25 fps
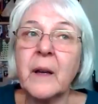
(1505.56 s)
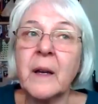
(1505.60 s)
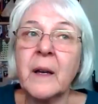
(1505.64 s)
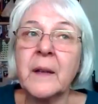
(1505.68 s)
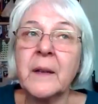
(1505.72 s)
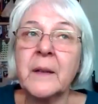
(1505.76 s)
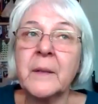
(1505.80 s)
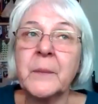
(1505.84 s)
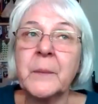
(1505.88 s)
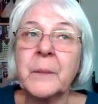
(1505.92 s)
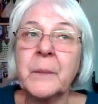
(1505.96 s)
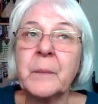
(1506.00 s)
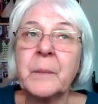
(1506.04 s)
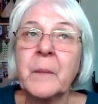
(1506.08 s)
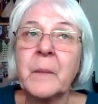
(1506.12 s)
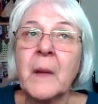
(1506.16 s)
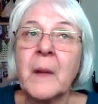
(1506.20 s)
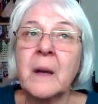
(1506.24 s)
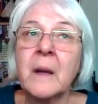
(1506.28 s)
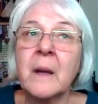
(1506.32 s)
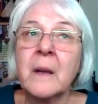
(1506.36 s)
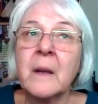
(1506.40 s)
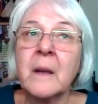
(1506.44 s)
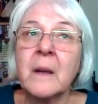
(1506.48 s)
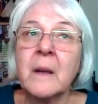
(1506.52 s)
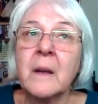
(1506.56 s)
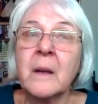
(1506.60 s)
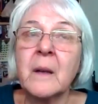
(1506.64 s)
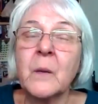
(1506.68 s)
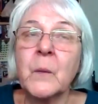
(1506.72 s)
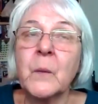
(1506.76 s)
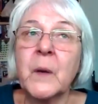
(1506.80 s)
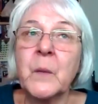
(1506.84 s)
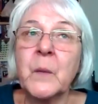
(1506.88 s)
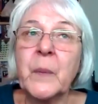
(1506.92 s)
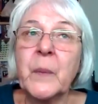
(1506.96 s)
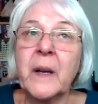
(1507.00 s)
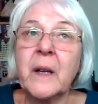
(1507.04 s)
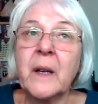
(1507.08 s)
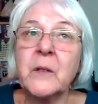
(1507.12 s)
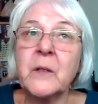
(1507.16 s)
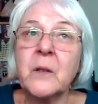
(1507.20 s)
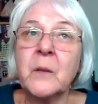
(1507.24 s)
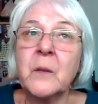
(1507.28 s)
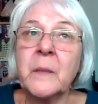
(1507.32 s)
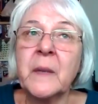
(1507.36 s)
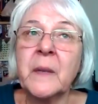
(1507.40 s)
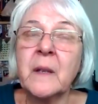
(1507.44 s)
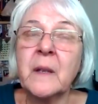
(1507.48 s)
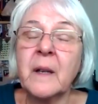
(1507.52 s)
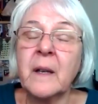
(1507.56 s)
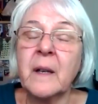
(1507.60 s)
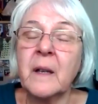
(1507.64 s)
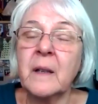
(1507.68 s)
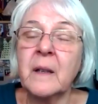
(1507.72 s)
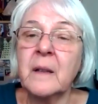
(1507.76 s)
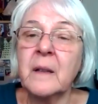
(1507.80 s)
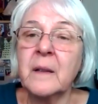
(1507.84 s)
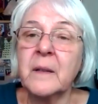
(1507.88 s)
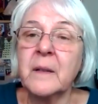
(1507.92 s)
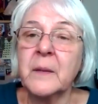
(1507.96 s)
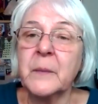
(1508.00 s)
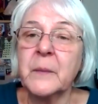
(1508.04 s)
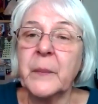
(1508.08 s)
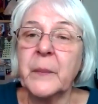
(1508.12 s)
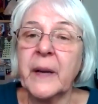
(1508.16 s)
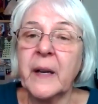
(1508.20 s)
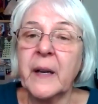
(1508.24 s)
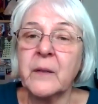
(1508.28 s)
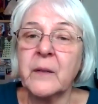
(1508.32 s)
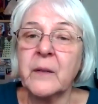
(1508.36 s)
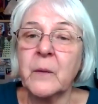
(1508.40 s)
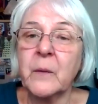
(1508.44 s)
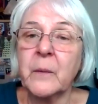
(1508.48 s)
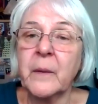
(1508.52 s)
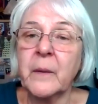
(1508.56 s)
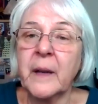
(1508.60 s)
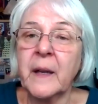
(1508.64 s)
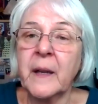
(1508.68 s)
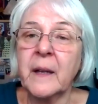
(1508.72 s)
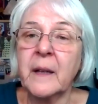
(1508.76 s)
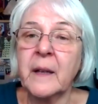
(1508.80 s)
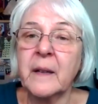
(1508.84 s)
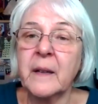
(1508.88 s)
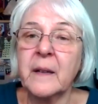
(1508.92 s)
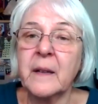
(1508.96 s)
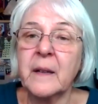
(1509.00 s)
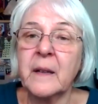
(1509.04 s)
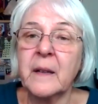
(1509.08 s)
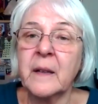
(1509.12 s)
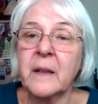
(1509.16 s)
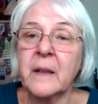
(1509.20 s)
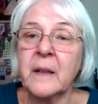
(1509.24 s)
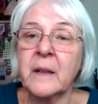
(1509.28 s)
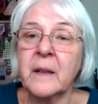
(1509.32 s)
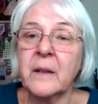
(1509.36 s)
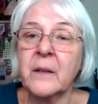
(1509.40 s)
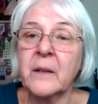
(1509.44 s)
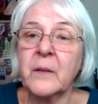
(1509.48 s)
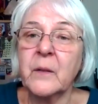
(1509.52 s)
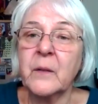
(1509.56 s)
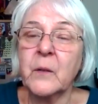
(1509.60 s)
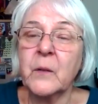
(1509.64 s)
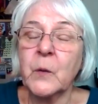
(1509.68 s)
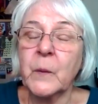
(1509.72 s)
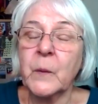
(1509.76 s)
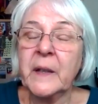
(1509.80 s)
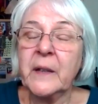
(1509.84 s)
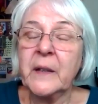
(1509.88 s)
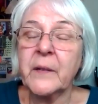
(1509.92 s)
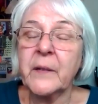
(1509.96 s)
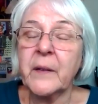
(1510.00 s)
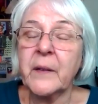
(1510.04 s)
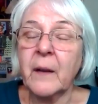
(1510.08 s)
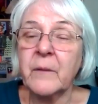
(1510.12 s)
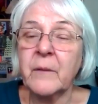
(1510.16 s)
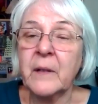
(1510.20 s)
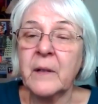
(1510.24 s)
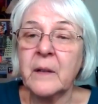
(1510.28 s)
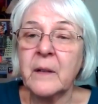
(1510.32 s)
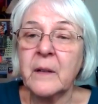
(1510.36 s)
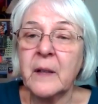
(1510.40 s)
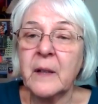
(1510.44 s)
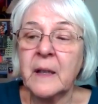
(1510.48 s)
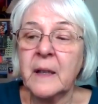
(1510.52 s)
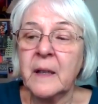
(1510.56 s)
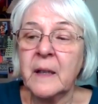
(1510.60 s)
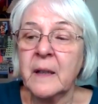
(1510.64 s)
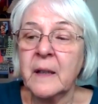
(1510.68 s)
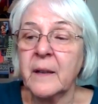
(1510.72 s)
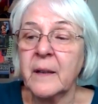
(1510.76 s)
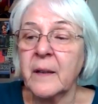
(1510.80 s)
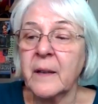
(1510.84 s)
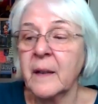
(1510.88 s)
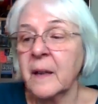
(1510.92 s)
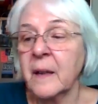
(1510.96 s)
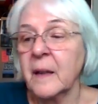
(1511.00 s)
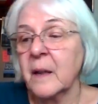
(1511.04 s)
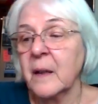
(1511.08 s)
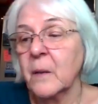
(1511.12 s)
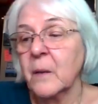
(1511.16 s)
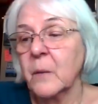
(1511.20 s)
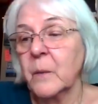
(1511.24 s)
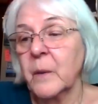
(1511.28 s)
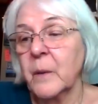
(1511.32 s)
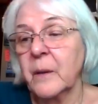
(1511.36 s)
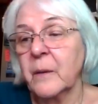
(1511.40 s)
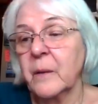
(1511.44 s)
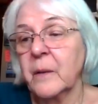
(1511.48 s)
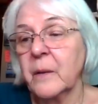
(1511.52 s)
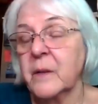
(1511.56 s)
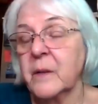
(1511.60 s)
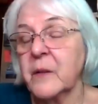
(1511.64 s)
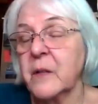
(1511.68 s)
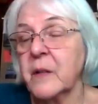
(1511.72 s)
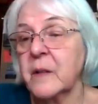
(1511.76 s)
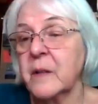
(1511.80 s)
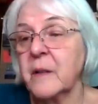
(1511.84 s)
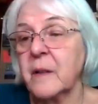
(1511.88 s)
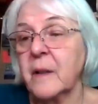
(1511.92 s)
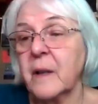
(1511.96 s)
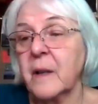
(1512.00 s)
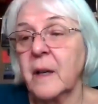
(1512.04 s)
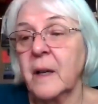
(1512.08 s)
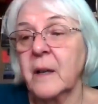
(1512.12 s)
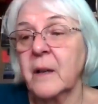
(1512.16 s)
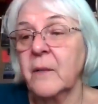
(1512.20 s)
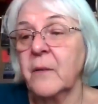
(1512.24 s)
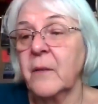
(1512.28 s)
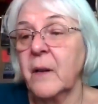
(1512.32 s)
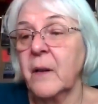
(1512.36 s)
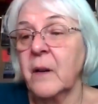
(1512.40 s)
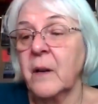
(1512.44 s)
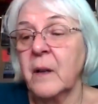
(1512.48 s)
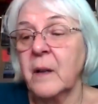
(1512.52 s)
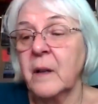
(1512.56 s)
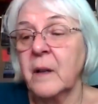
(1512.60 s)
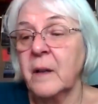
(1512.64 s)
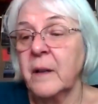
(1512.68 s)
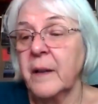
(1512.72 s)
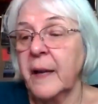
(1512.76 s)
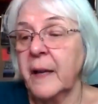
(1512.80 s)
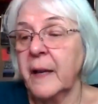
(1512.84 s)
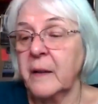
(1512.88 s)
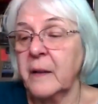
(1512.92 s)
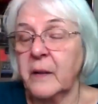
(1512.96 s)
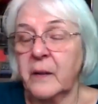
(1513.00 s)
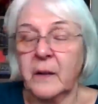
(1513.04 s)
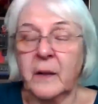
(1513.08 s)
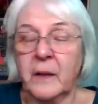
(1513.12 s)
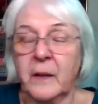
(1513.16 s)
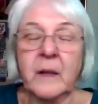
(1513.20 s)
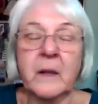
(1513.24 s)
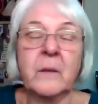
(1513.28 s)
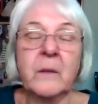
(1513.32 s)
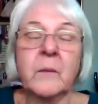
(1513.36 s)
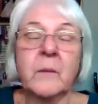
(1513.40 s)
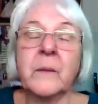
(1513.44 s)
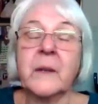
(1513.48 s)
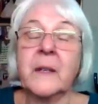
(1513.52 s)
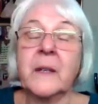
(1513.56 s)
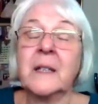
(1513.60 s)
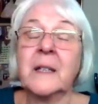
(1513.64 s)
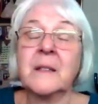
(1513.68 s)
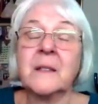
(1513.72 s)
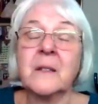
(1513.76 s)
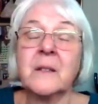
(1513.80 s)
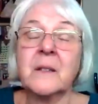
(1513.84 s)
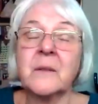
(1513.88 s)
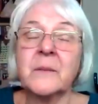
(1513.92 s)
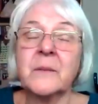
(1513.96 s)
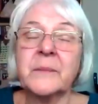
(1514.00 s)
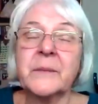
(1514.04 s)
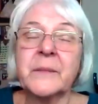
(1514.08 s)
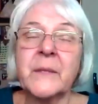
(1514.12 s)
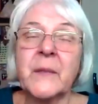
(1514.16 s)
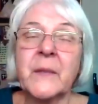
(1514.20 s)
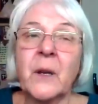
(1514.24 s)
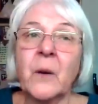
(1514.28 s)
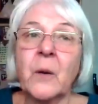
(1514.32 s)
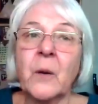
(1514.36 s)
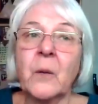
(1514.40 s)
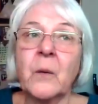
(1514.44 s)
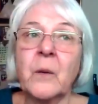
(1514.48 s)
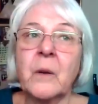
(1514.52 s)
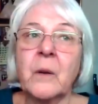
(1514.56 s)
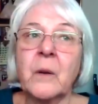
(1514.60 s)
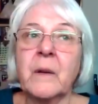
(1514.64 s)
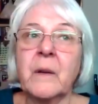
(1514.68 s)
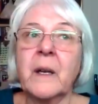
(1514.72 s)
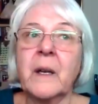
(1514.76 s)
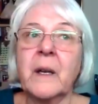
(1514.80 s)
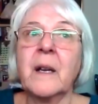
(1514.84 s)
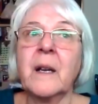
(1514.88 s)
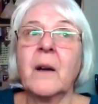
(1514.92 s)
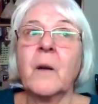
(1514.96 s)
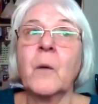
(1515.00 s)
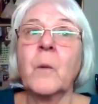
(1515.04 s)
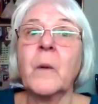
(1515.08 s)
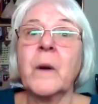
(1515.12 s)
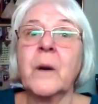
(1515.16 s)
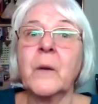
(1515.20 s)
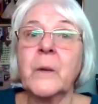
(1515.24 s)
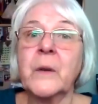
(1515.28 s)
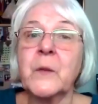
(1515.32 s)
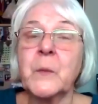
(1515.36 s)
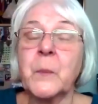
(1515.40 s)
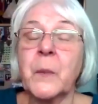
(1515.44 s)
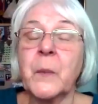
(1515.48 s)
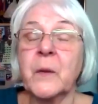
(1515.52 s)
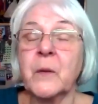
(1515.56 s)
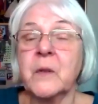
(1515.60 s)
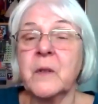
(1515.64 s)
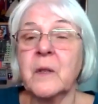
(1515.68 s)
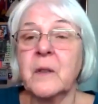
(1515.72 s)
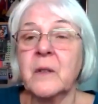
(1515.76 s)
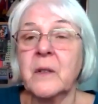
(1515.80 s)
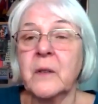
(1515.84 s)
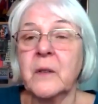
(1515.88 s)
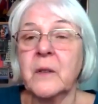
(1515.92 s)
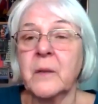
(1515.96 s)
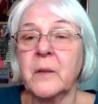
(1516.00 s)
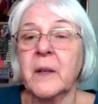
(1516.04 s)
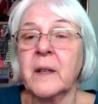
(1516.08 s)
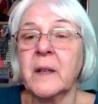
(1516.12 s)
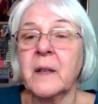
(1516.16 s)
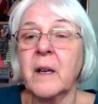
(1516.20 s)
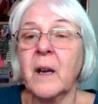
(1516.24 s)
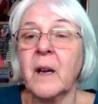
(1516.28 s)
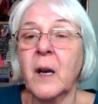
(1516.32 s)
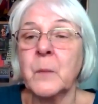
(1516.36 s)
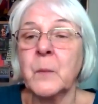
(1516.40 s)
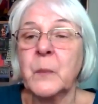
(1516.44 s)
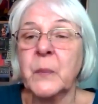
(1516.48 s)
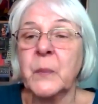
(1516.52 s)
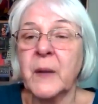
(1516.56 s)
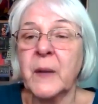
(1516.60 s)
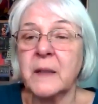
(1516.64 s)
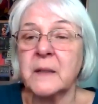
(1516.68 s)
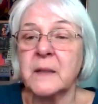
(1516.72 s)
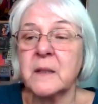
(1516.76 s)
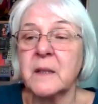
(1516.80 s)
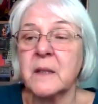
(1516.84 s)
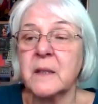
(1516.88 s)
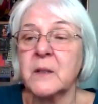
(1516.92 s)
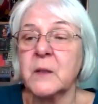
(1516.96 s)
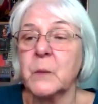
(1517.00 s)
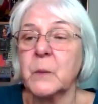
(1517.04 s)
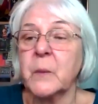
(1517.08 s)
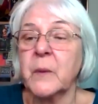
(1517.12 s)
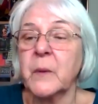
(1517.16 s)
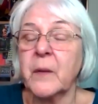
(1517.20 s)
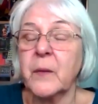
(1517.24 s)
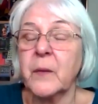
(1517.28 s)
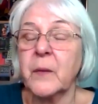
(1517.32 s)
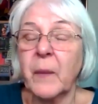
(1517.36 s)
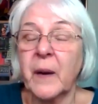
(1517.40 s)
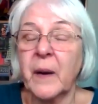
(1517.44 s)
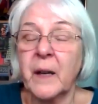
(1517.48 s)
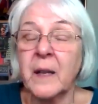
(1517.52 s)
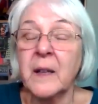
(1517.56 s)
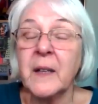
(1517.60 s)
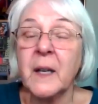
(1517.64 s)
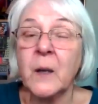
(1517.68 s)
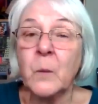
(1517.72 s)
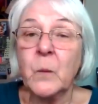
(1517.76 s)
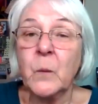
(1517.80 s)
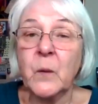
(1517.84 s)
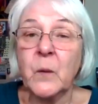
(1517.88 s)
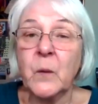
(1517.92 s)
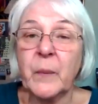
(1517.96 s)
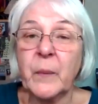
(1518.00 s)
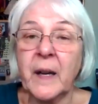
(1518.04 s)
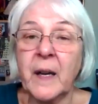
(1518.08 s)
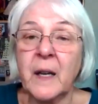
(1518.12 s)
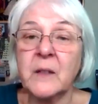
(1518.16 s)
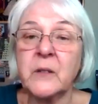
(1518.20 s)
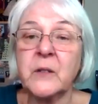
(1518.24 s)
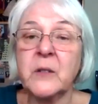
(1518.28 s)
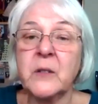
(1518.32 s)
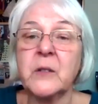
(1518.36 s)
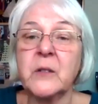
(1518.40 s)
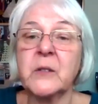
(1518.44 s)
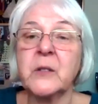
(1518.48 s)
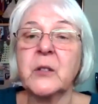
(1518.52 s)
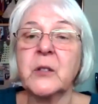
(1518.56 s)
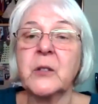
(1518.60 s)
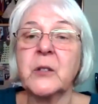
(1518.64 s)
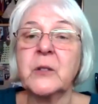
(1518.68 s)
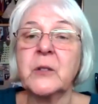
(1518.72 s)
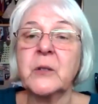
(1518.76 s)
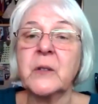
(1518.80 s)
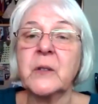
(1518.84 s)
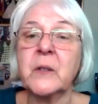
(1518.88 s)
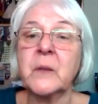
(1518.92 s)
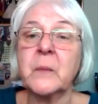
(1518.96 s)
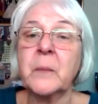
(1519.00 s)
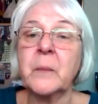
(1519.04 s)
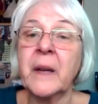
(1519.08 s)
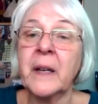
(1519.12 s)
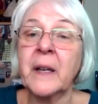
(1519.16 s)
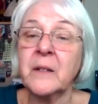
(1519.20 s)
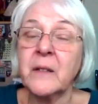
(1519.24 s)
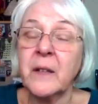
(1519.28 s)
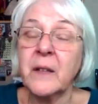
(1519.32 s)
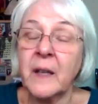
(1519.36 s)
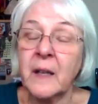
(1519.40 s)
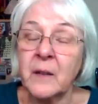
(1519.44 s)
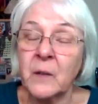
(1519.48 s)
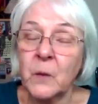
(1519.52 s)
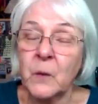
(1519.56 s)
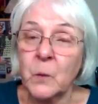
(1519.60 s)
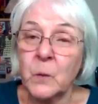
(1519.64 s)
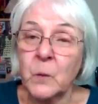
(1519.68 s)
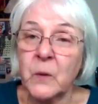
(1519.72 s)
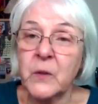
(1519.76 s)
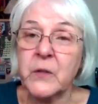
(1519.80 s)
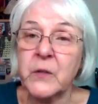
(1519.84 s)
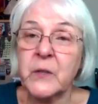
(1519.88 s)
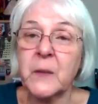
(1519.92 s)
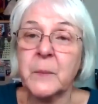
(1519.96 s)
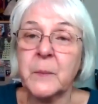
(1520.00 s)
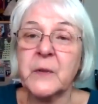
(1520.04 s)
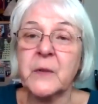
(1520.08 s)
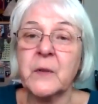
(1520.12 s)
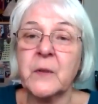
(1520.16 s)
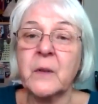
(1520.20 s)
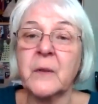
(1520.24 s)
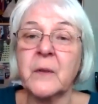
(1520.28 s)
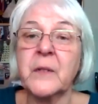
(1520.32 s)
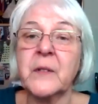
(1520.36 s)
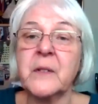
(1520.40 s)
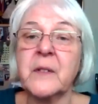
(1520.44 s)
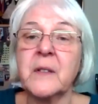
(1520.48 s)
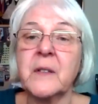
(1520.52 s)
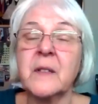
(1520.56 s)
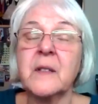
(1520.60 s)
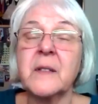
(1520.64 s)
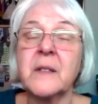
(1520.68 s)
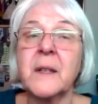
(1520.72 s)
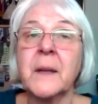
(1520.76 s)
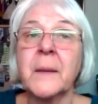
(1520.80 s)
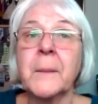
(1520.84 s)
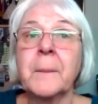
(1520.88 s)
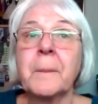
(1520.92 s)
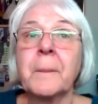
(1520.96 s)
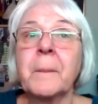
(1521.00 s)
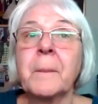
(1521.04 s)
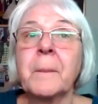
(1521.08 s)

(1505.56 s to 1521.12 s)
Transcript: uh, when Pastor Miguel passed away in 2017, we were just kind of all at sea. We didn't know, okay, now what are we supposed to do? And God blessed us with bilingual pastors who could maintain the worship services